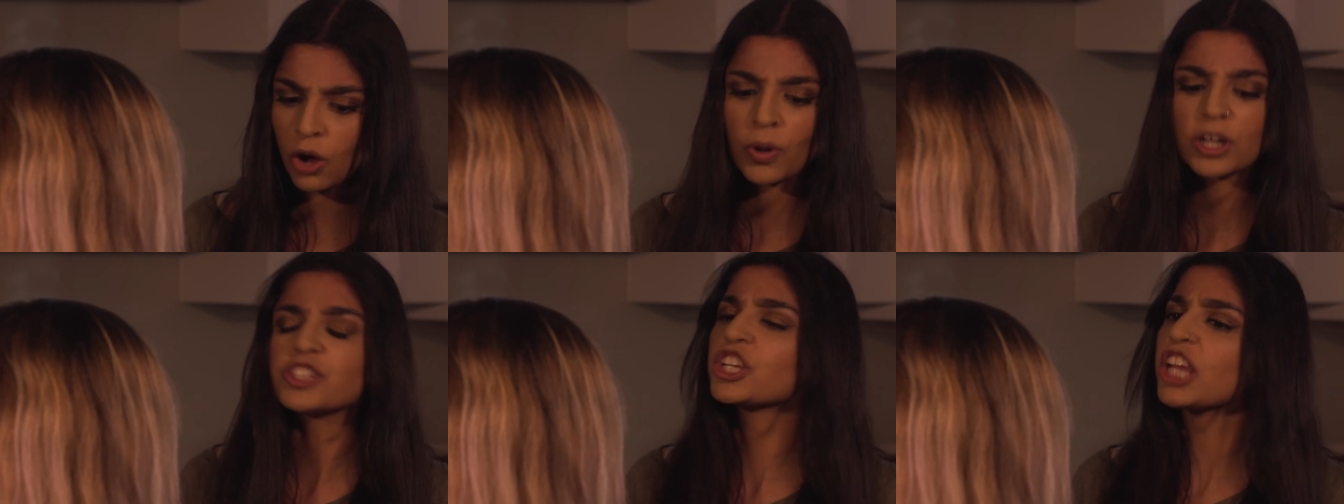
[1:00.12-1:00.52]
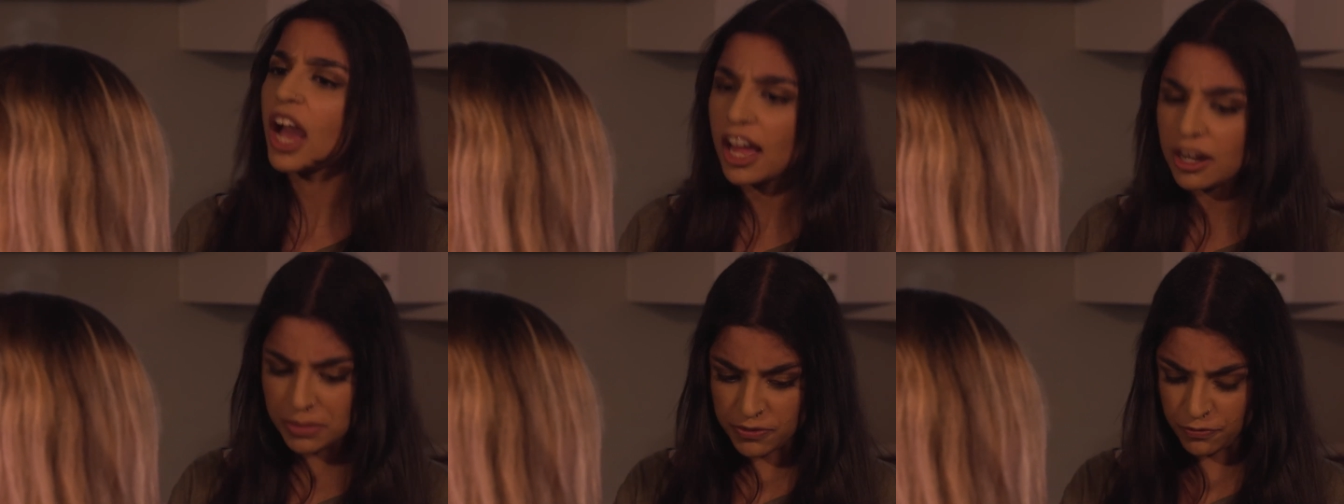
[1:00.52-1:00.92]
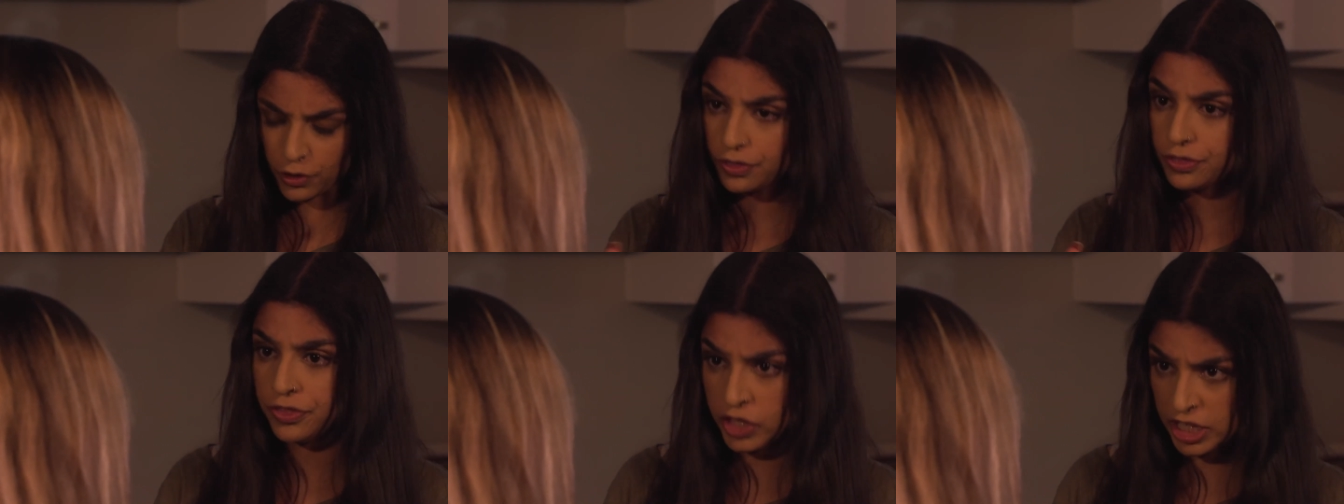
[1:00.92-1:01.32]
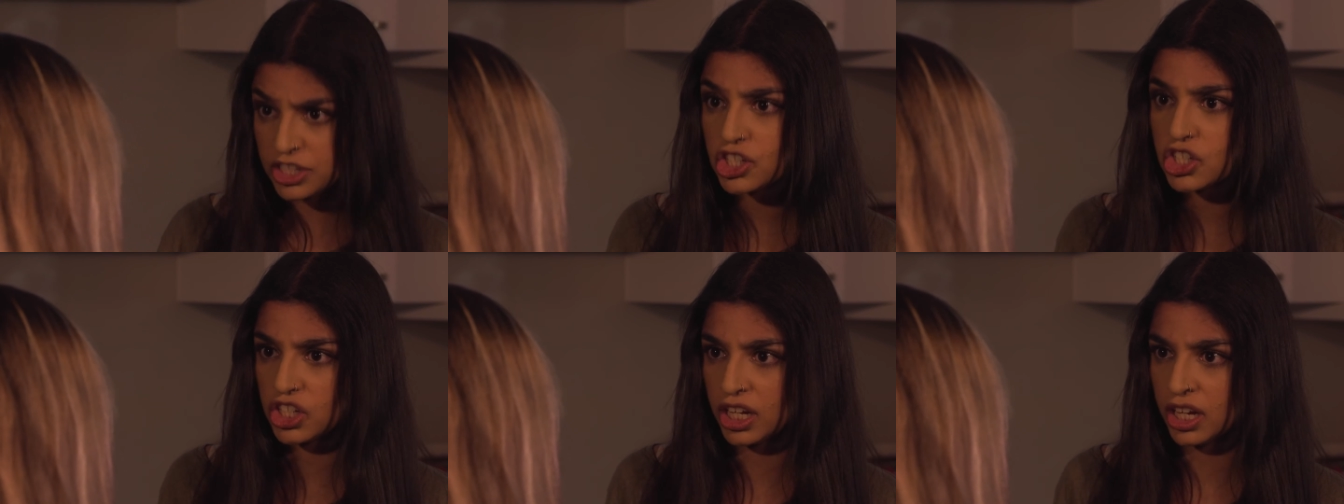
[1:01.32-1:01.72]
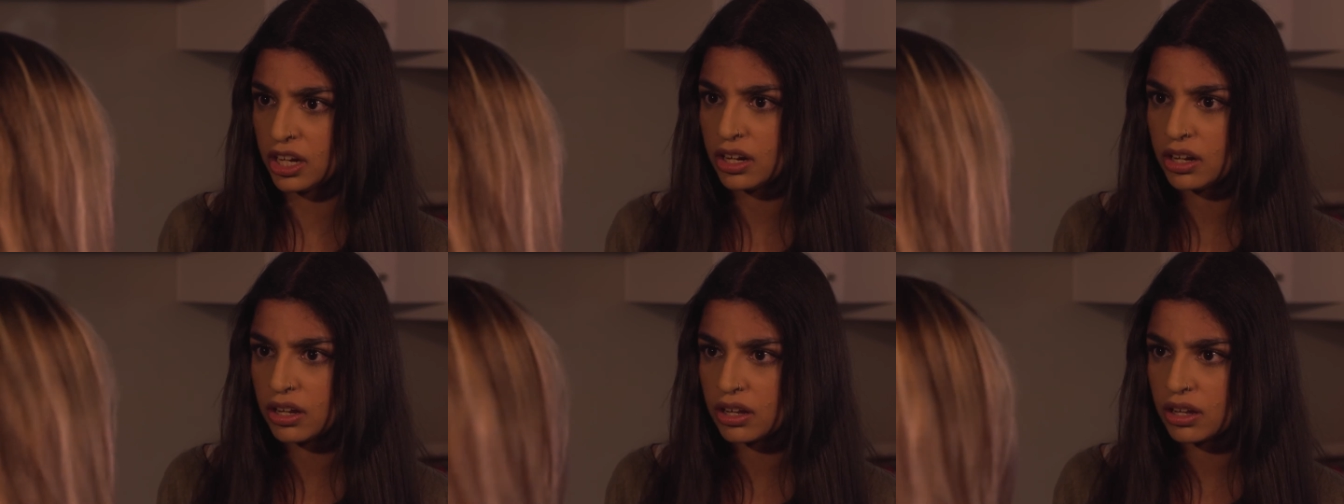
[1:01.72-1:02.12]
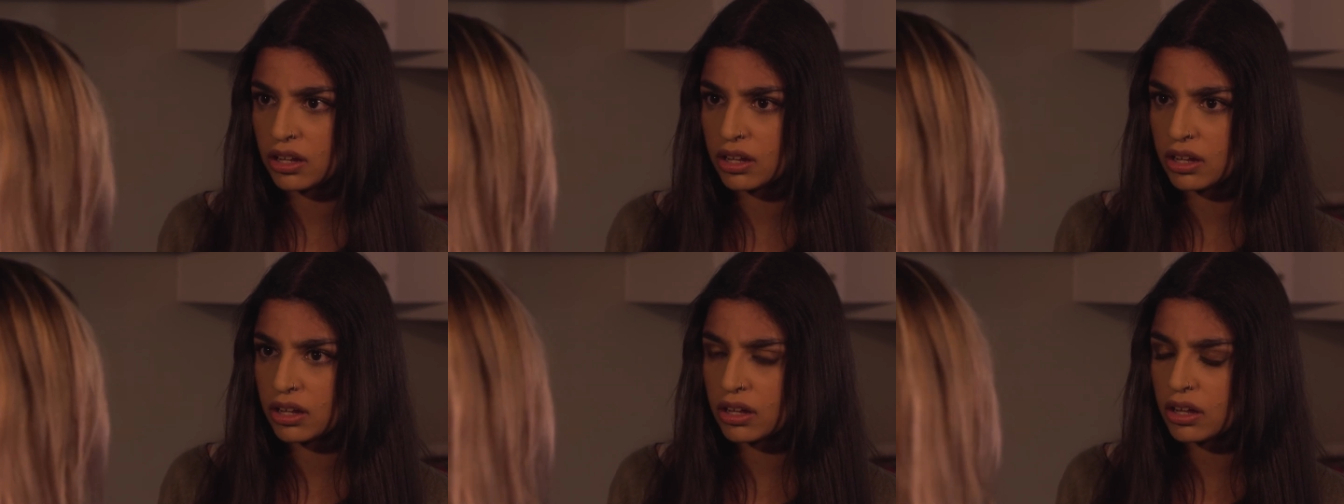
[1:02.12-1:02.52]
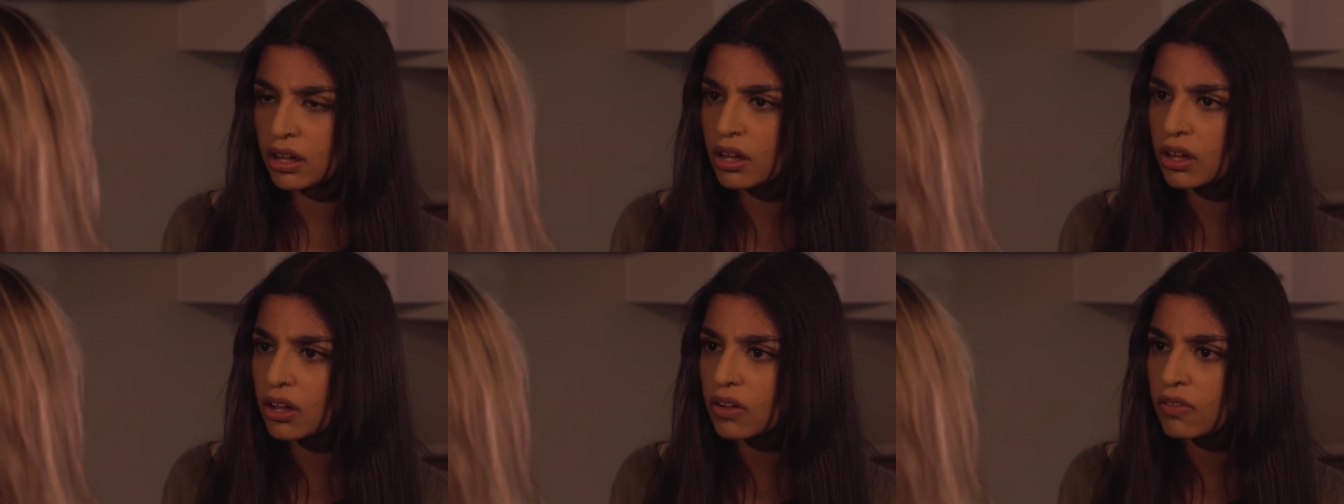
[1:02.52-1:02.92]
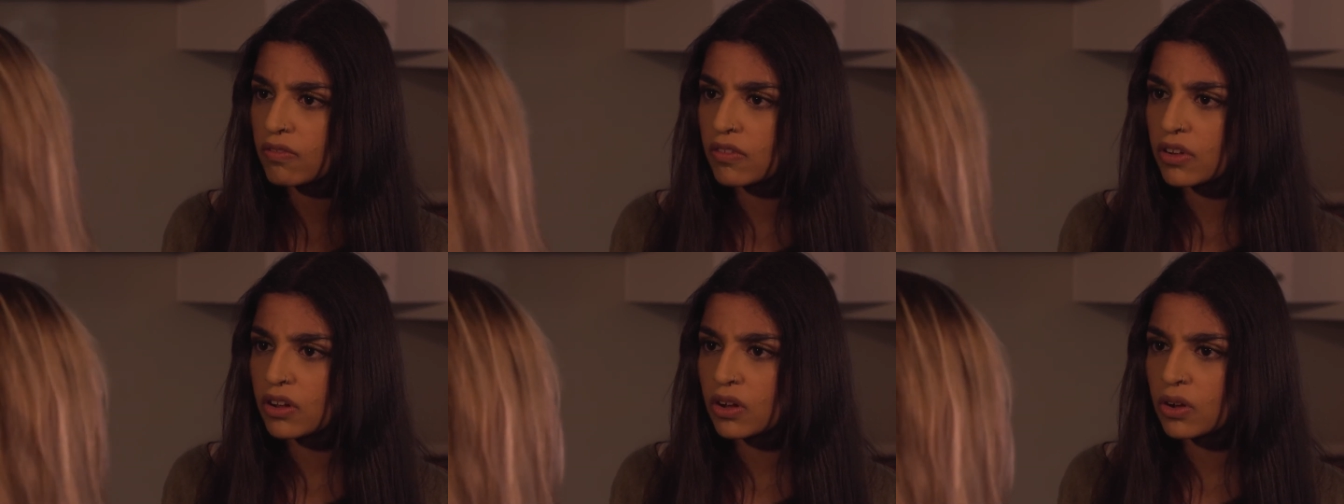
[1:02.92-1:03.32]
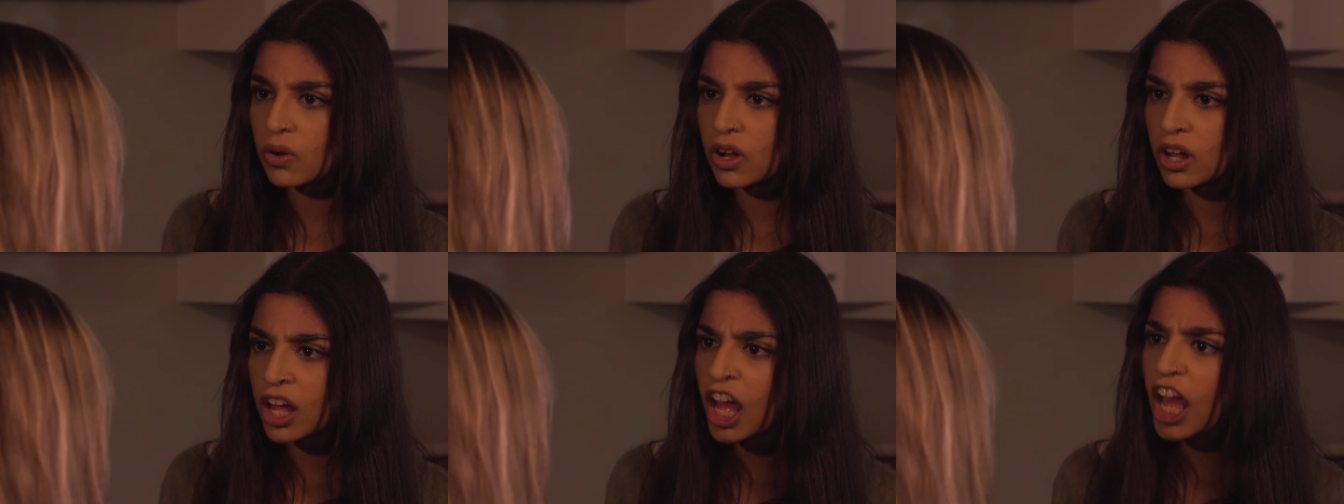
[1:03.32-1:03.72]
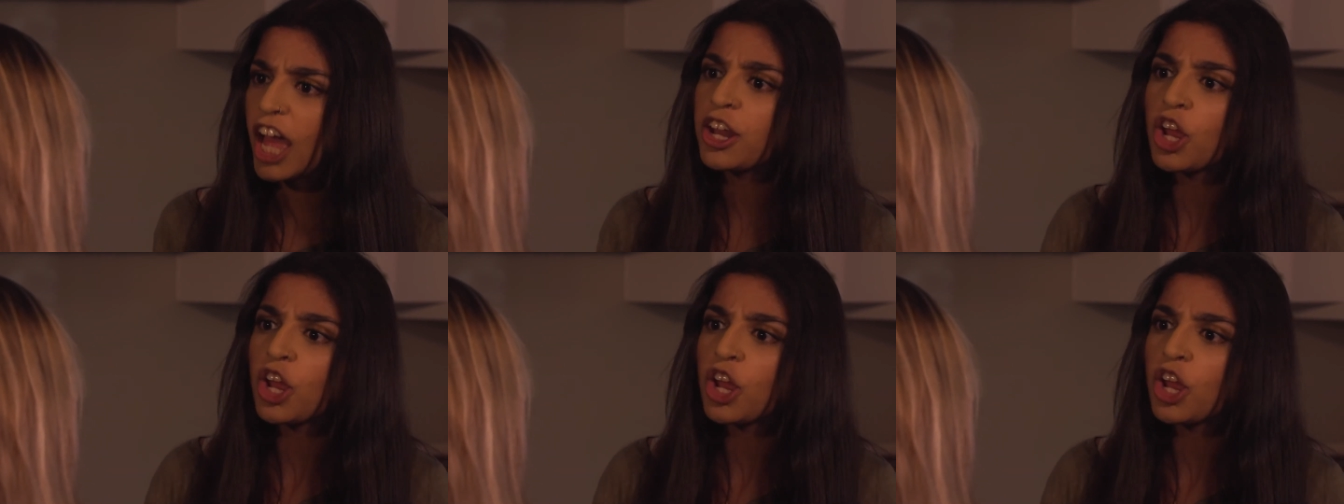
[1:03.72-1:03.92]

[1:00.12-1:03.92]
Oh, wait, so you hired me for this shit? Who made you the fucking warden?